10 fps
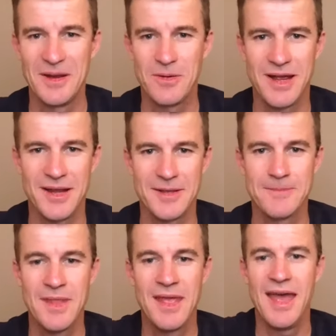growling.
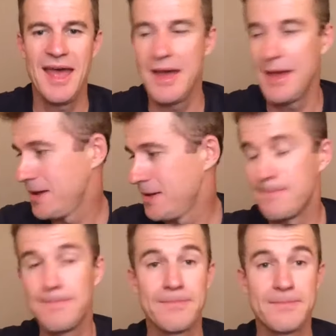
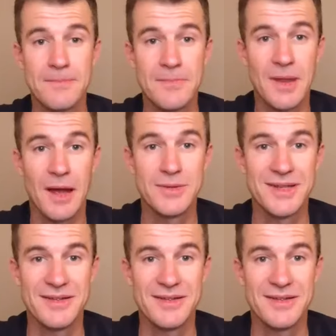Um, I was